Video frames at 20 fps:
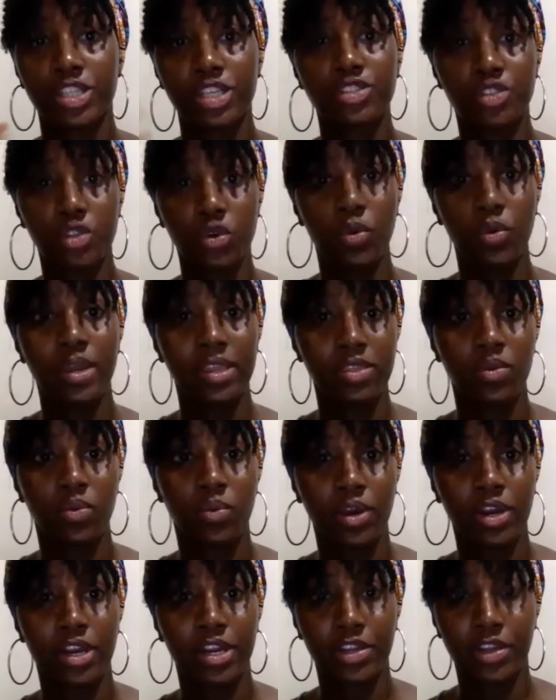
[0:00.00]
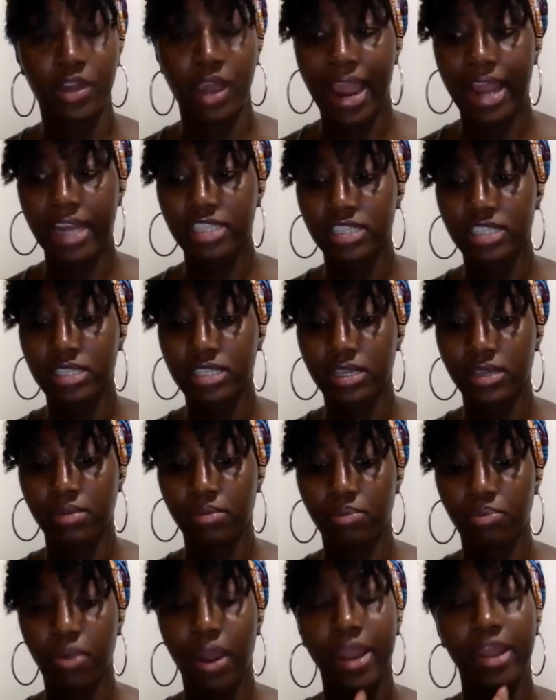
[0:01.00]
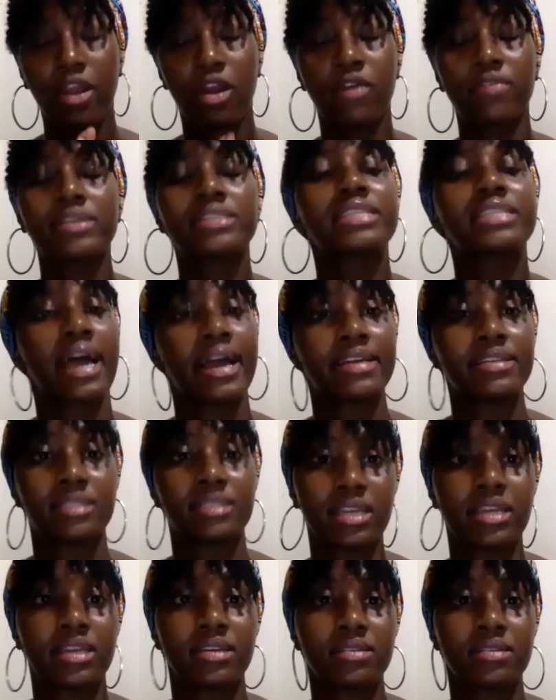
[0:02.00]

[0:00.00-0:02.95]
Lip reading: doing the work. You're actually prioritizing.